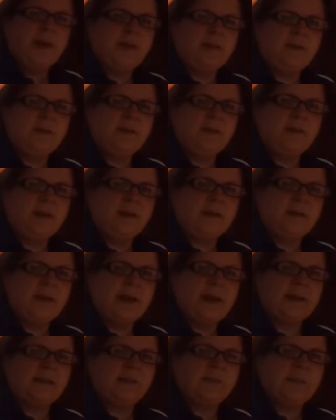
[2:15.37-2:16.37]
in the little
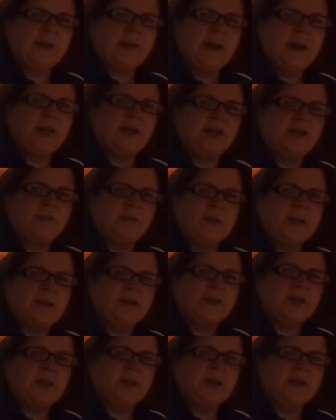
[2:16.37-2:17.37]
explanation
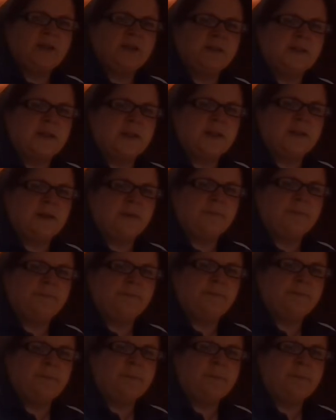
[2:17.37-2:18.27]
bits so you can see them.